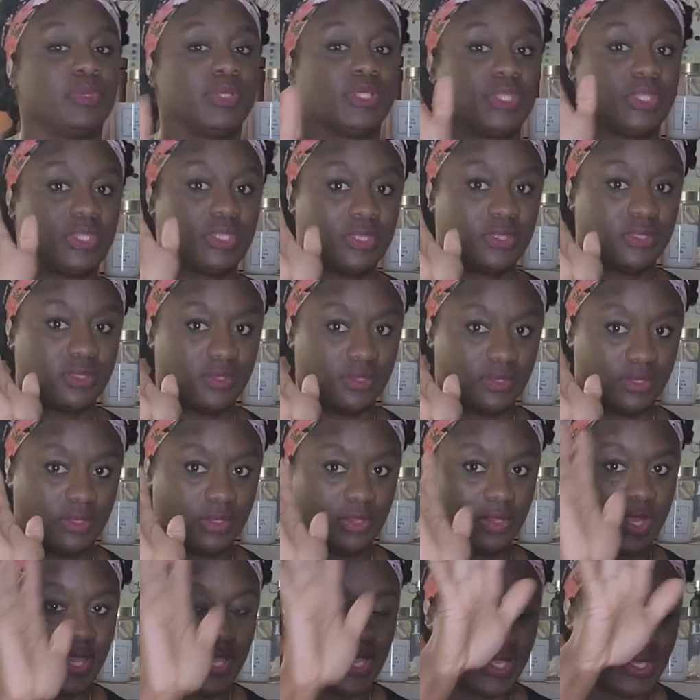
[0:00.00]
Put
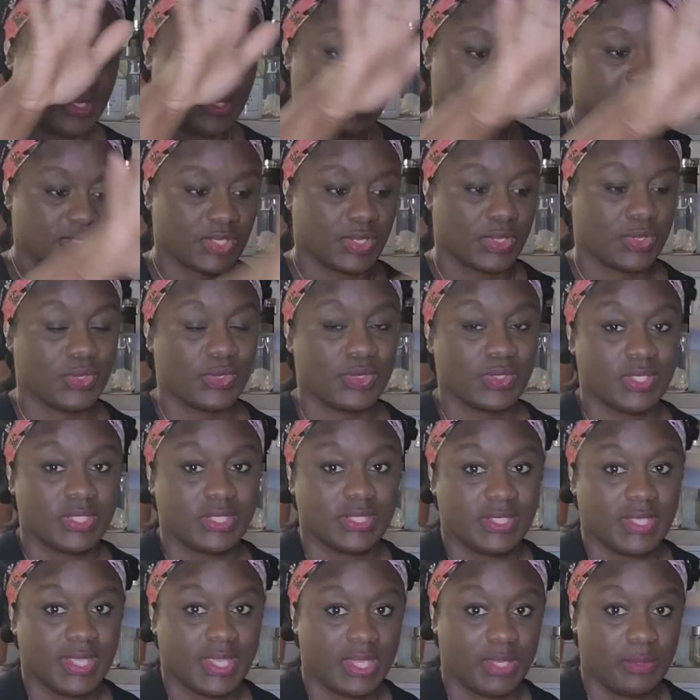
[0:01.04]
your hands on
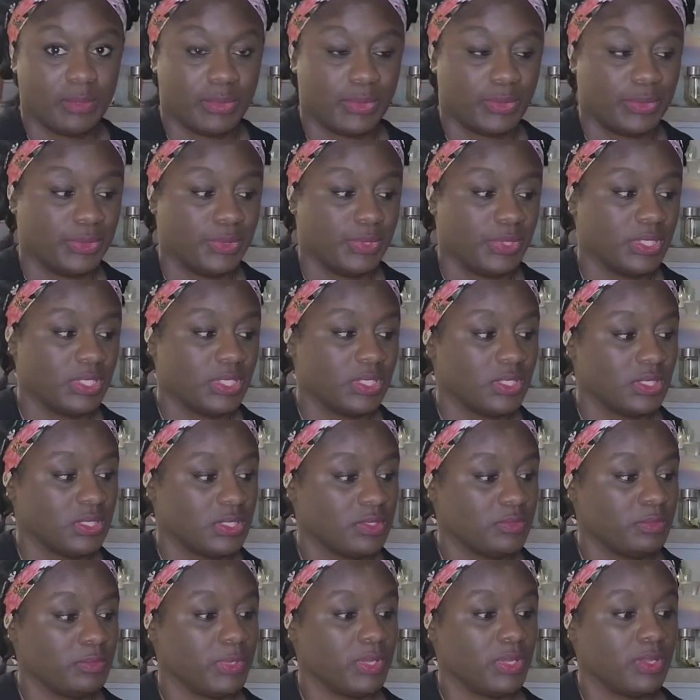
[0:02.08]
the table,
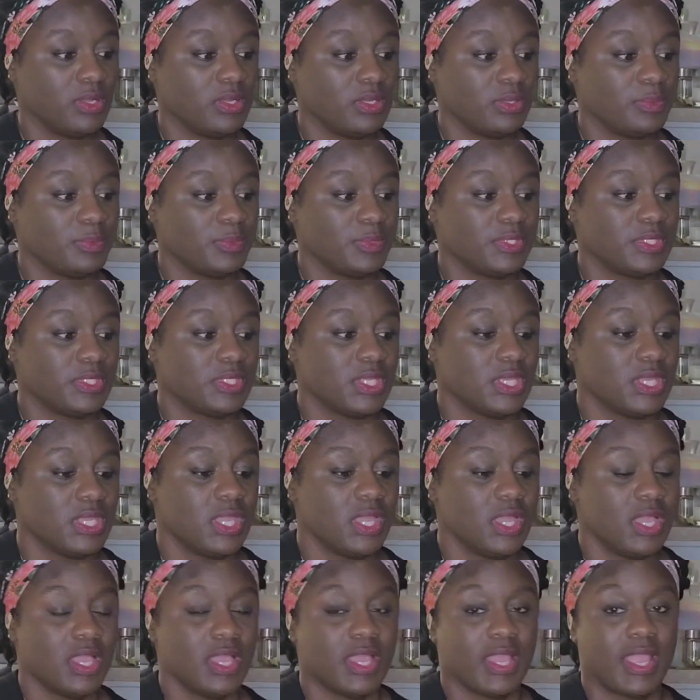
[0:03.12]
palms
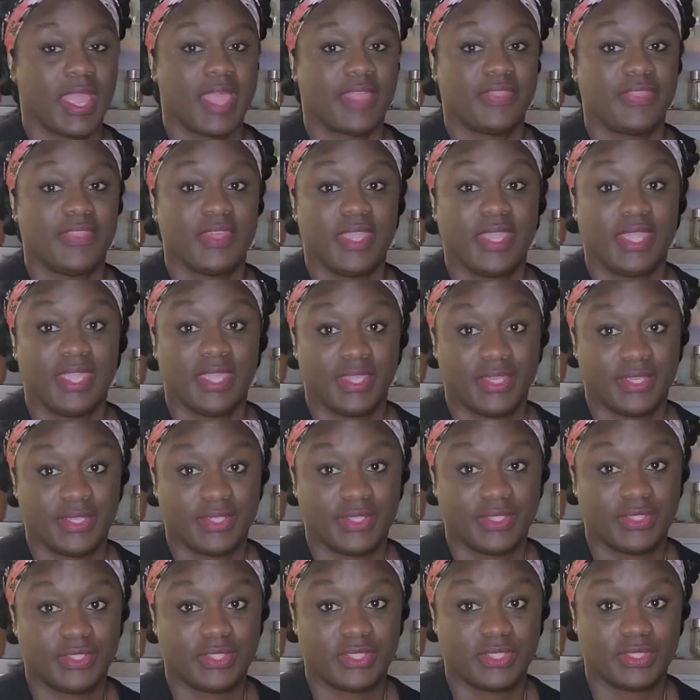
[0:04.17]
at the
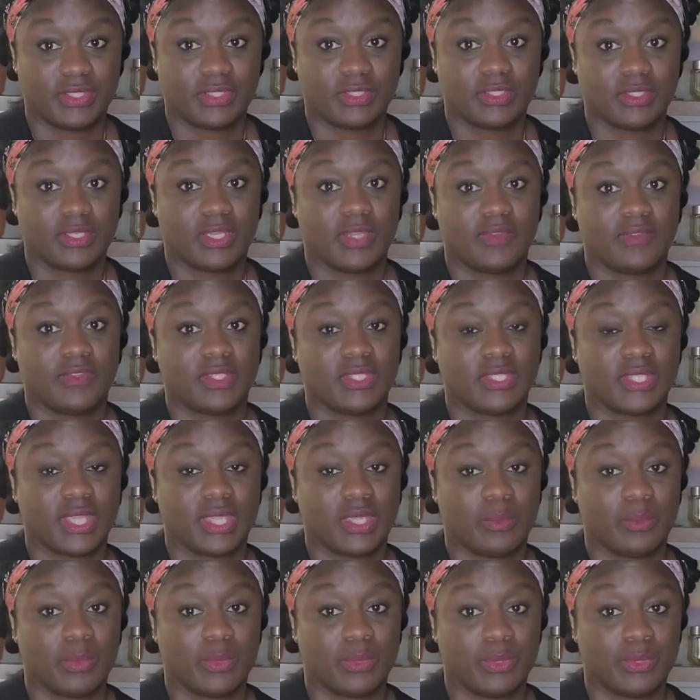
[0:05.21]
edge of the
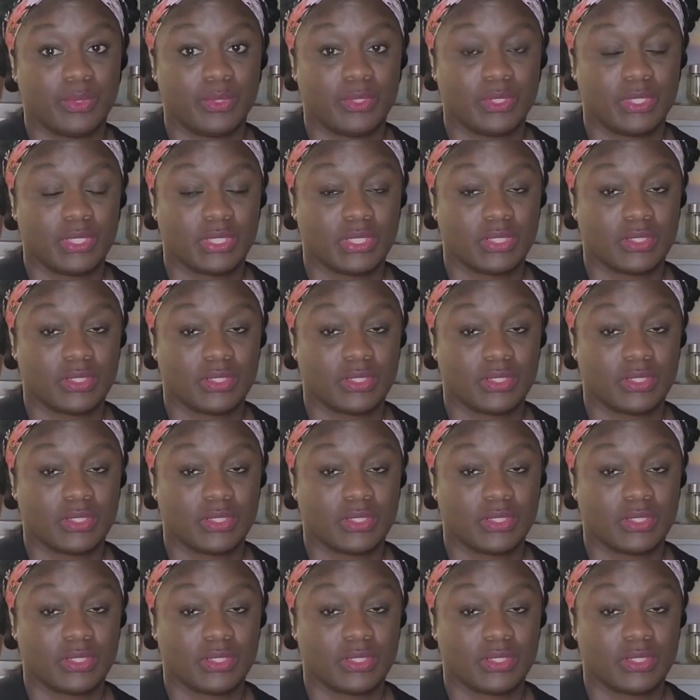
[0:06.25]
table,